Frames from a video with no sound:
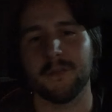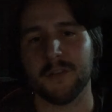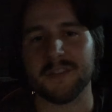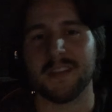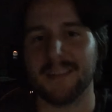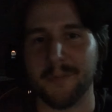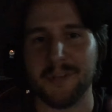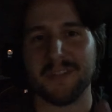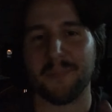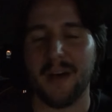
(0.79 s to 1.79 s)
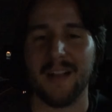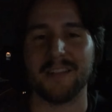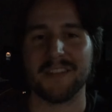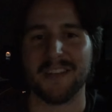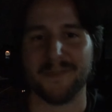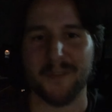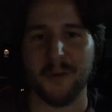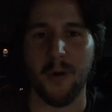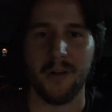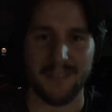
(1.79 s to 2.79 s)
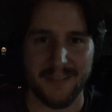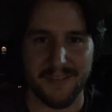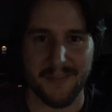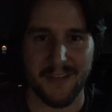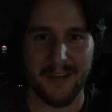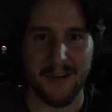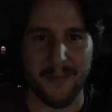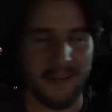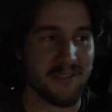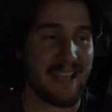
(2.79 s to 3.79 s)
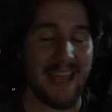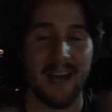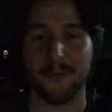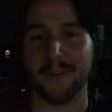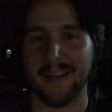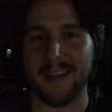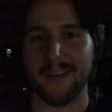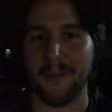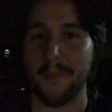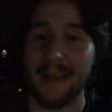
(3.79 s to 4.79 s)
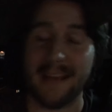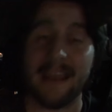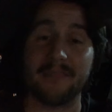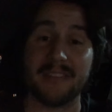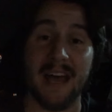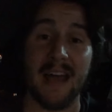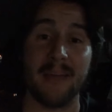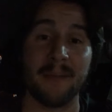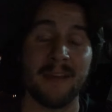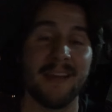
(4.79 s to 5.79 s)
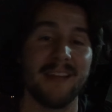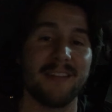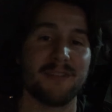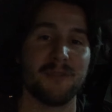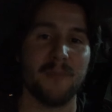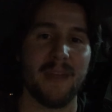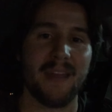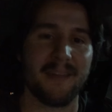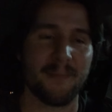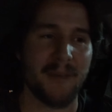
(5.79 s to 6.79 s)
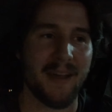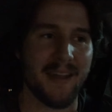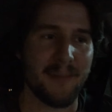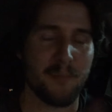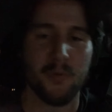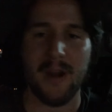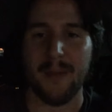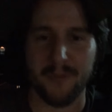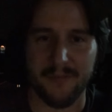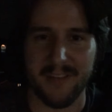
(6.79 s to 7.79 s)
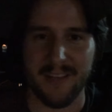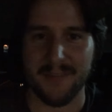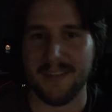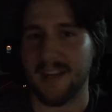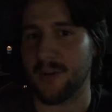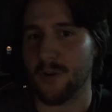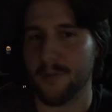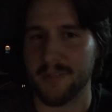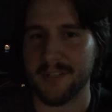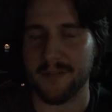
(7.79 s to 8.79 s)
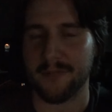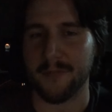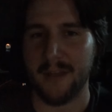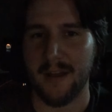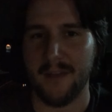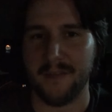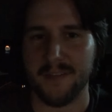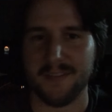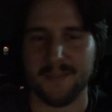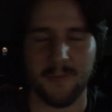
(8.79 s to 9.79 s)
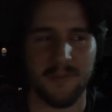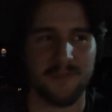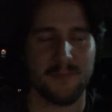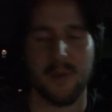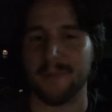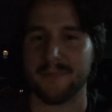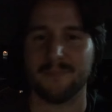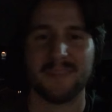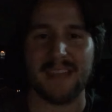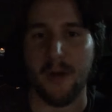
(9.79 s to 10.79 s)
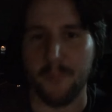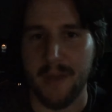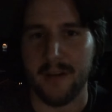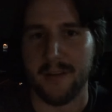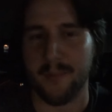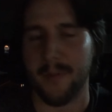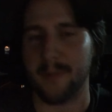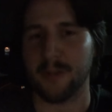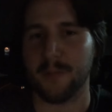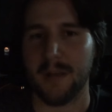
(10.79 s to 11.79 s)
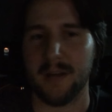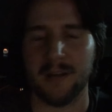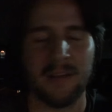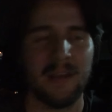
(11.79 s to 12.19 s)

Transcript: First thing, let me just apologize for the quality of this video. I'm actually out right now and I'm not gonna have time to make my proper videos that I normally do from my office, with probably sound better, they probably look better.